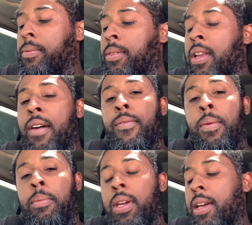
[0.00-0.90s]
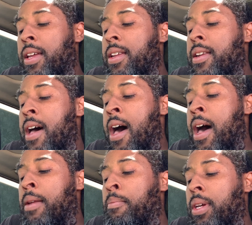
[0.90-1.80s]
left from me, and
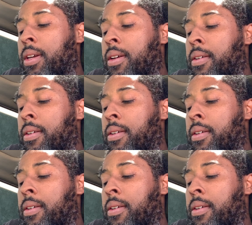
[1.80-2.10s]
denied me